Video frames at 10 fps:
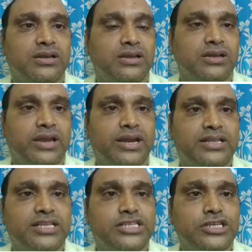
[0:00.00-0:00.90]
And
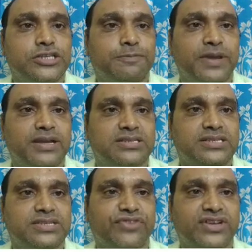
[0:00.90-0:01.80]
this
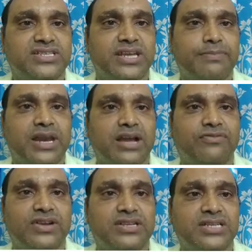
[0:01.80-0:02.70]
space, first malloc
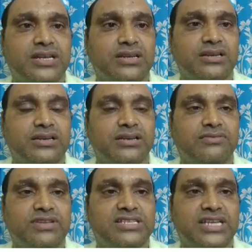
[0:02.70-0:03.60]
function
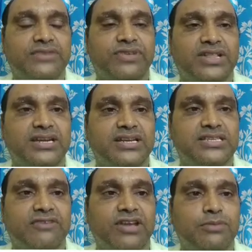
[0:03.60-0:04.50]
will check whether it is
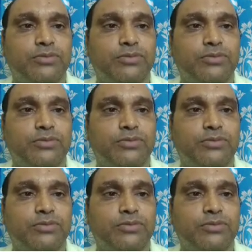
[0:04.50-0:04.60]
available